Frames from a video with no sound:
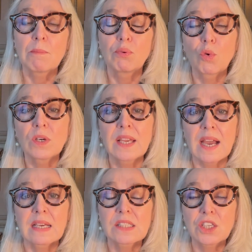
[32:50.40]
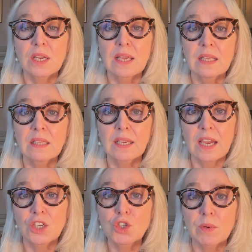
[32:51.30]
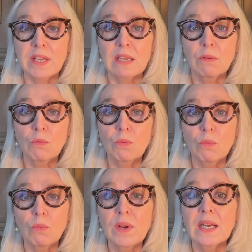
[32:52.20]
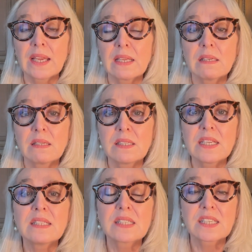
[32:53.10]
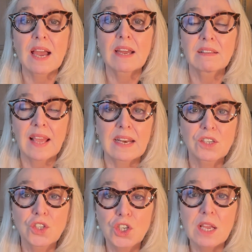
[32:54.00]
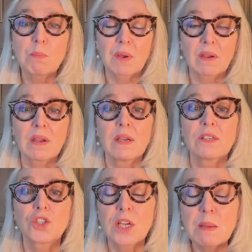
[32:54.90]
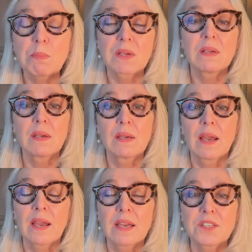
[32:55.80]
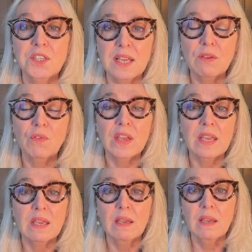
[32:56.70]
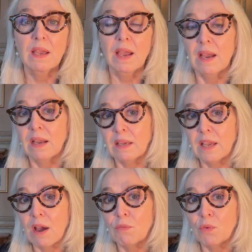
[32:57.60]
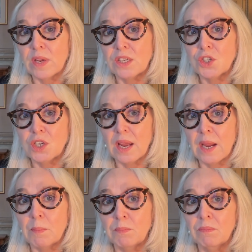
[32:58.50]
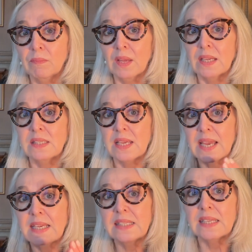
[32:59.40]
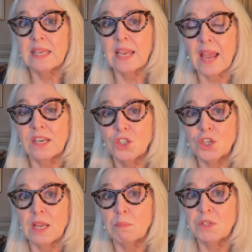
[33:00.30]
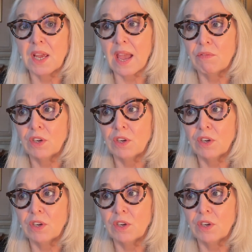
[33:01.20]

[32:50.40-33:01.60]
broadcaster in the country, really did start that cheap TV coverage. It's easy and cheap to have a